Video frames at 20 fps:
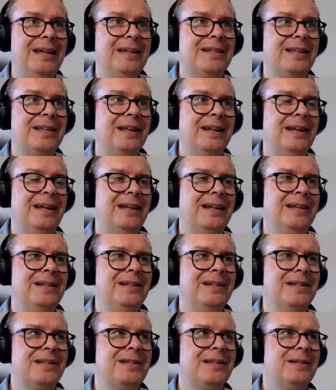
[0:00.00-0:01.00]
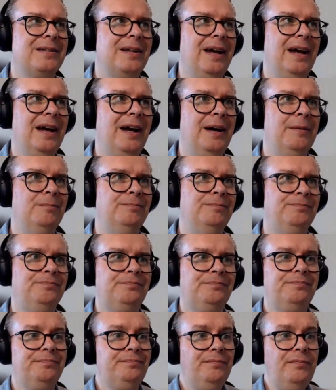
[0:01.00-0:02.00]
is that it is
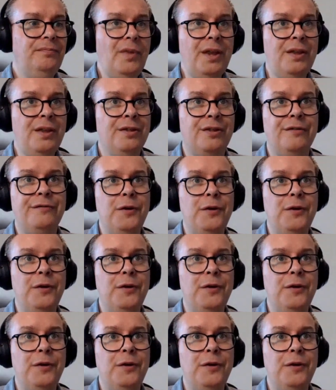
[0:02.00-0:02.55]
the